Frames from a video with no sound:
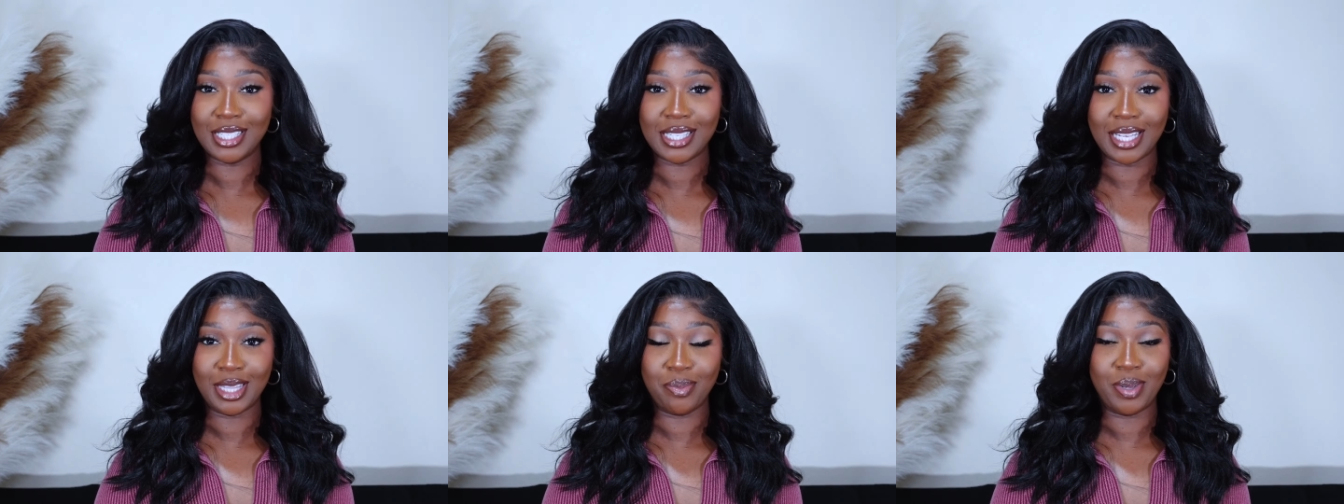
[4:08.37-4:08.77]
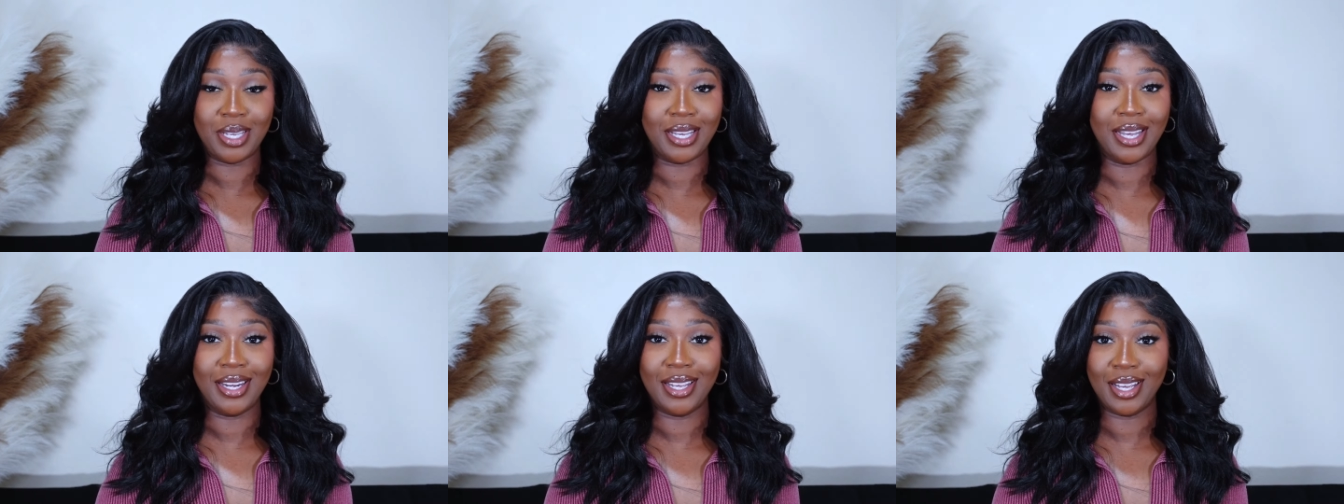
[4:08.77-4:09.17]
this at the
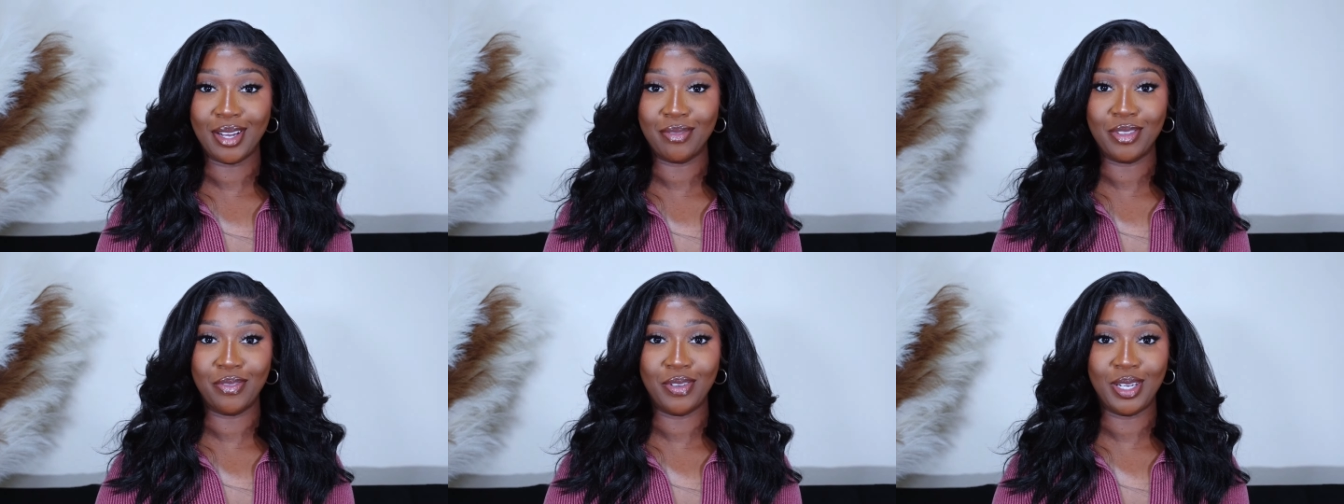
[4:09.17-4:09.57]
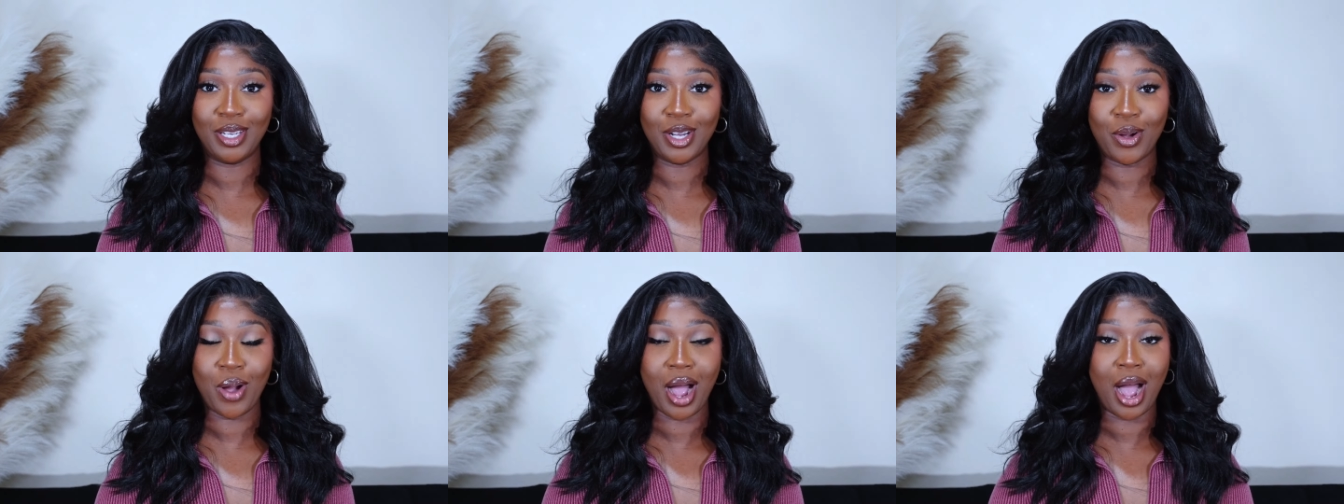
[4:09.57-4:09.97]
beginning of the
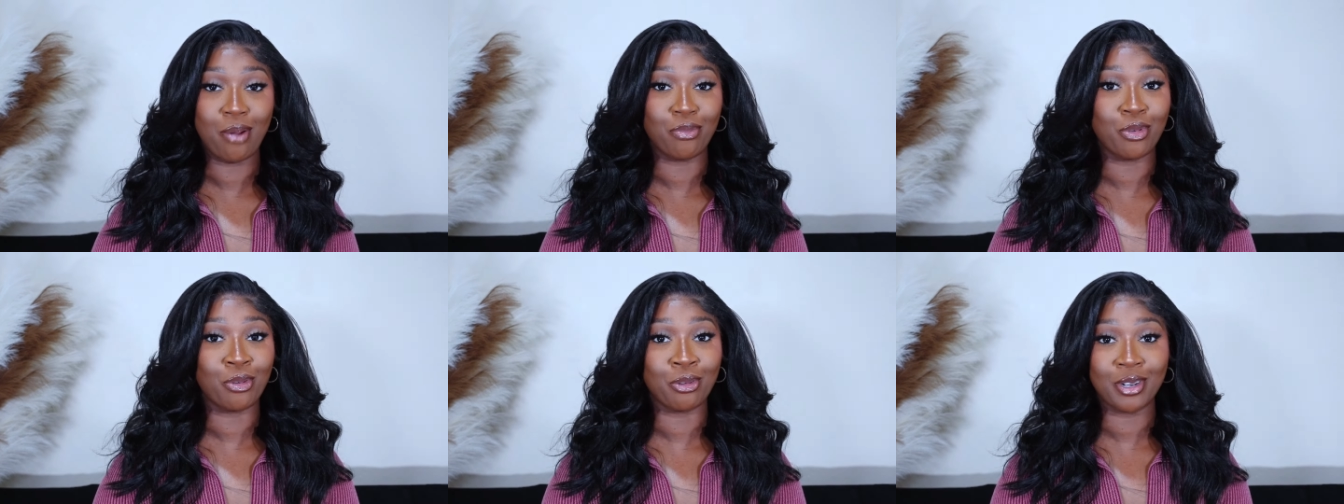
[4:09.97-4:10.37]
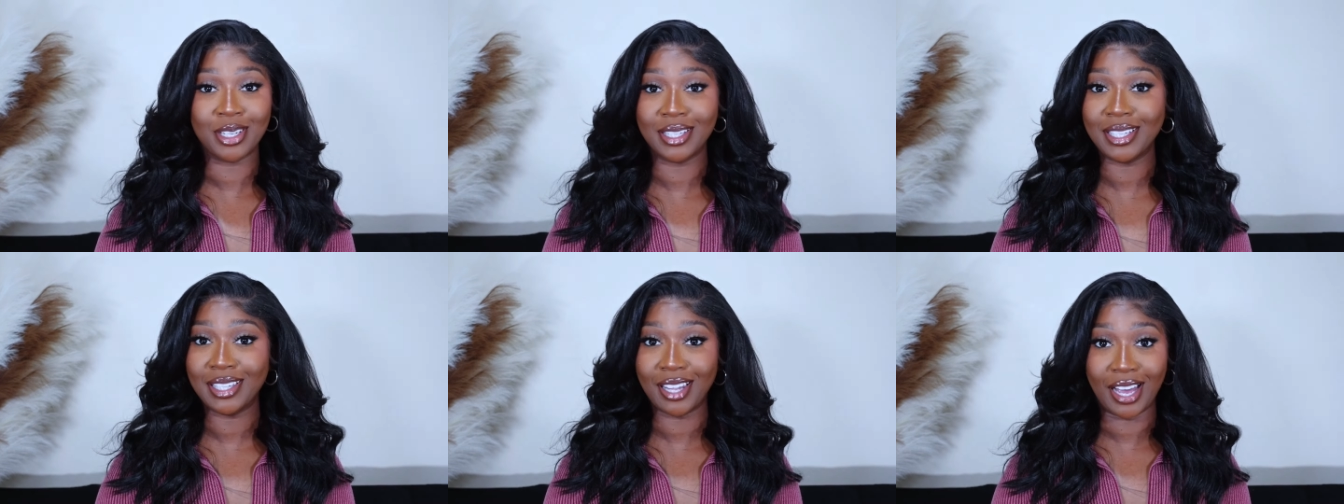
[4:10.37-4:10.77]
video. I'm
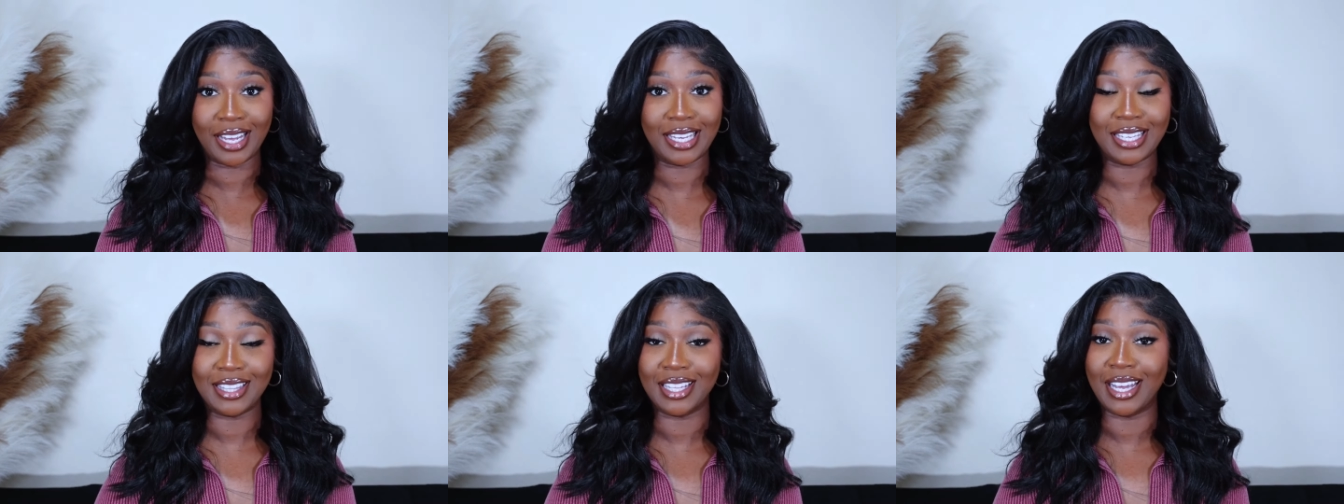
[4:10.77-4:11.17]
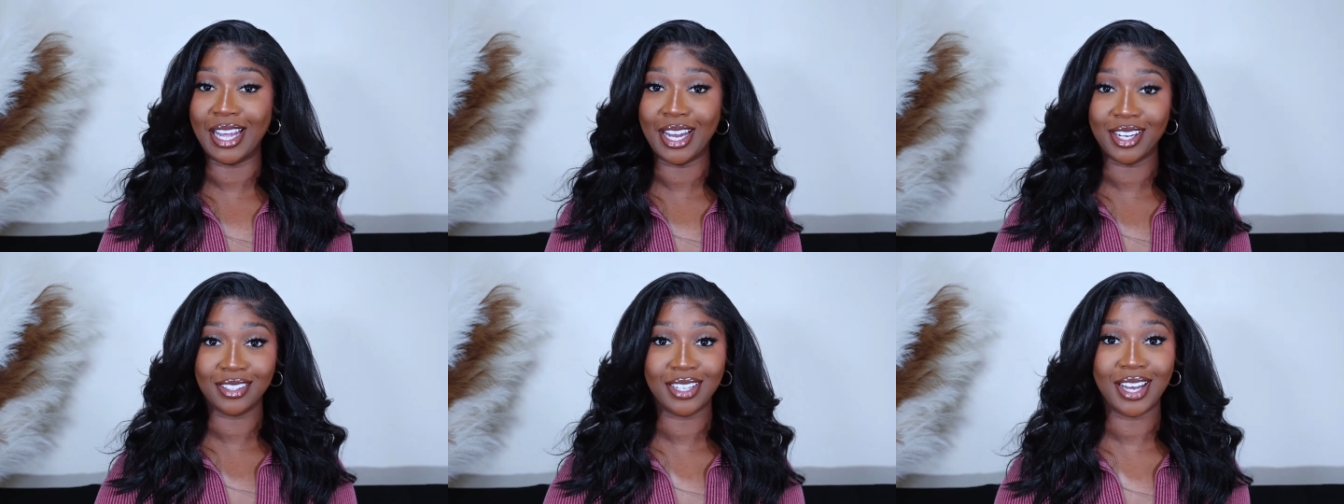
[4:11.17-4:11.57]
really liking the
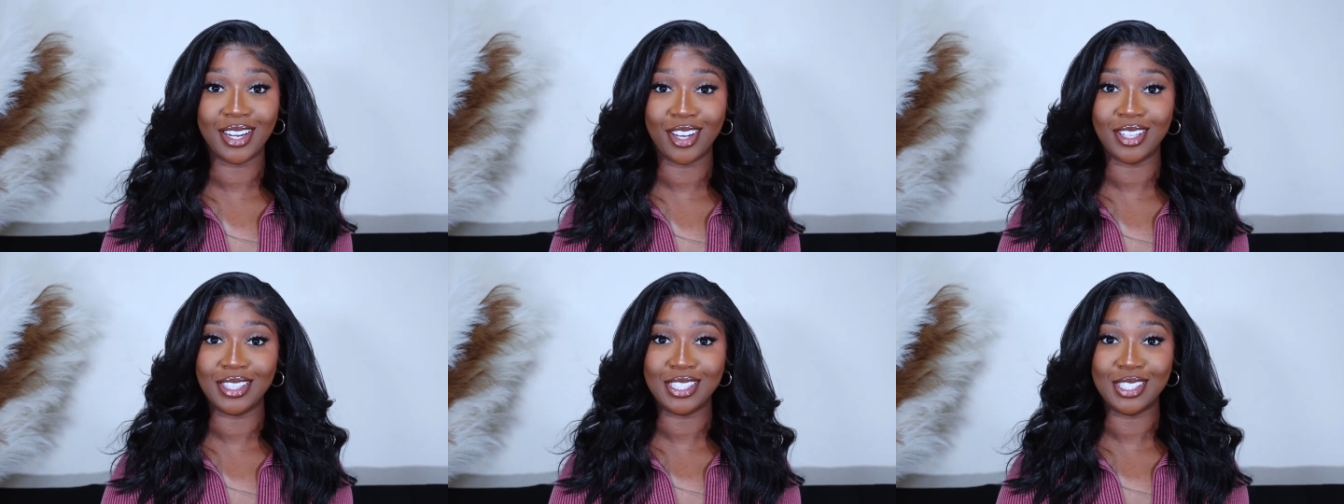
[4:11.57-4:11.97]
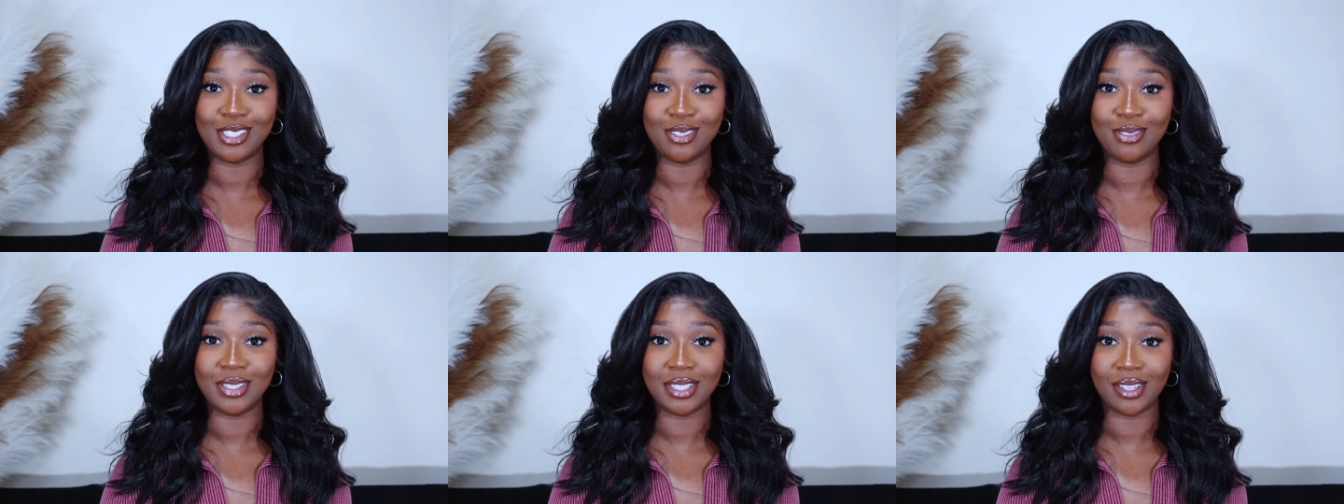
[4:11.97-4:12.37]
hairline on
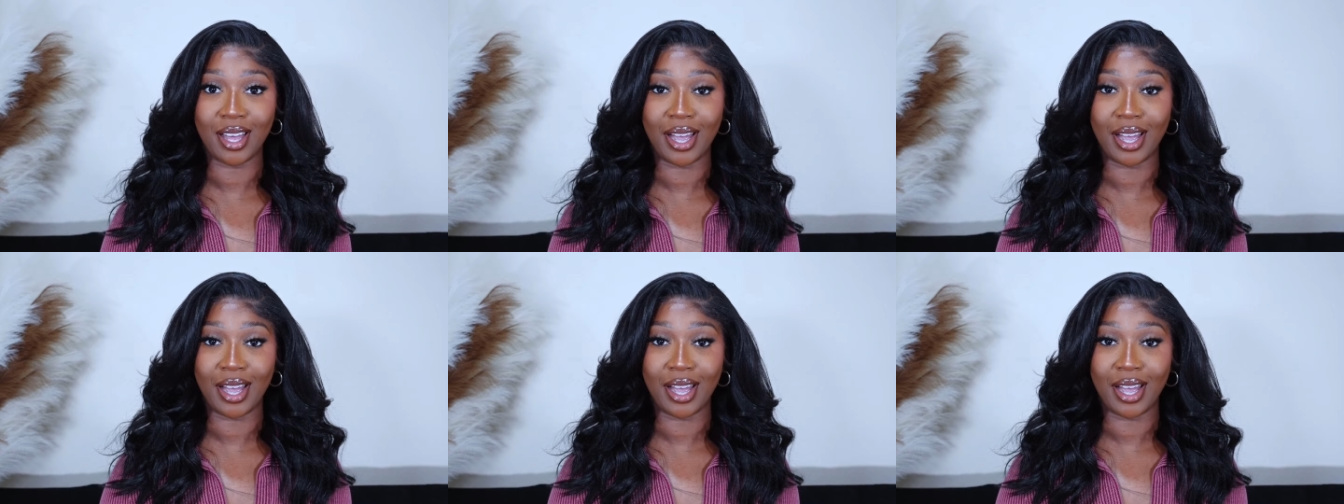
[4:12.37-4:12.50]
this unit.